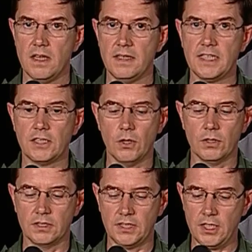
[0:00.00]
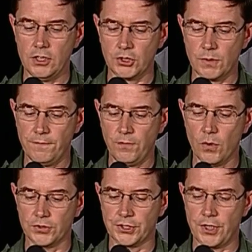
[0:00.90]
NATO continues to
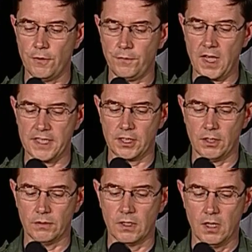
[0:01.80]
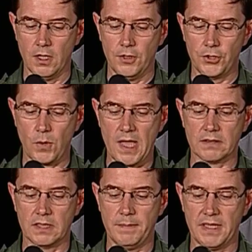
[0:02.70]
enforce the no-fly zone
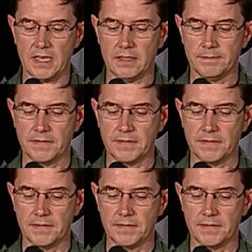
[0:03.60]
throughout Libya,